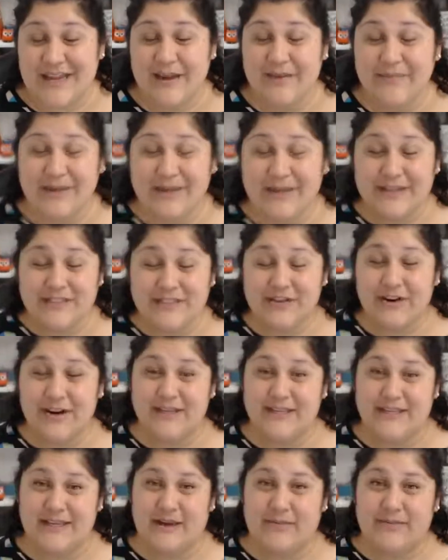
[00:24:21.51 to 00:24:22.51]
I mean, it's
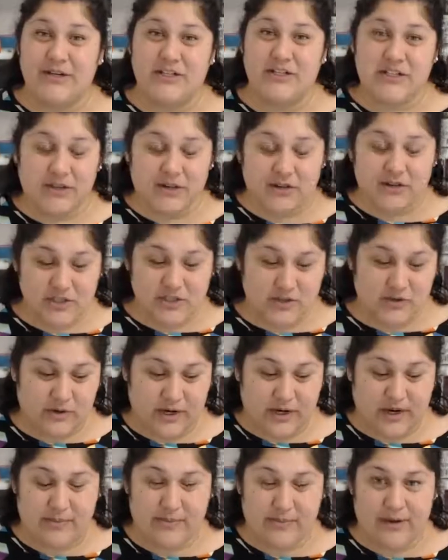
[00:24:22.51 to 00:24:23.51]
crazy. I'm going to share her
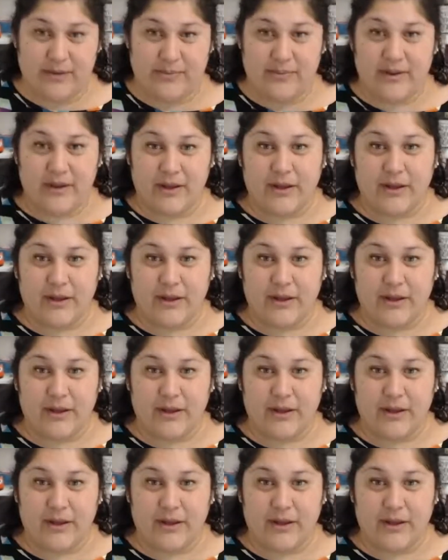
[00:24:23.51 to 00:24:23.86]
story coming up